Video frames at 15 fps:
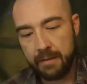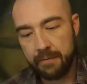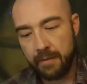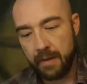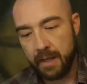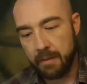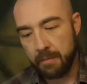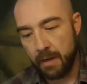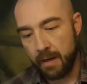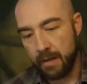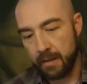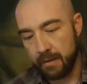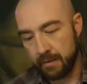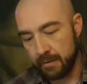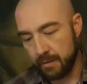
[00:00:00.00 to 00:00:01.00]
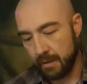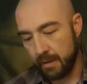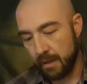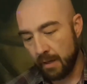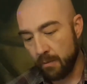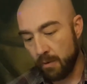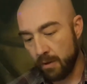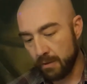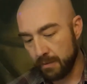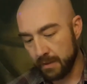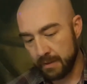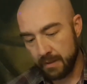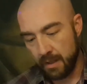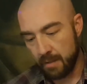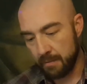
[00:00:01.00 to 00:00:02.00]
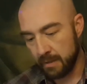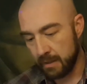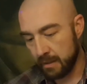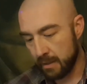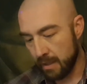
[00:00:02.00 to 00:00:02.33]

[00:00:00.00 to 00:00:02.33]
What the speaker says: of the Vampire, I Walked with a Zombie,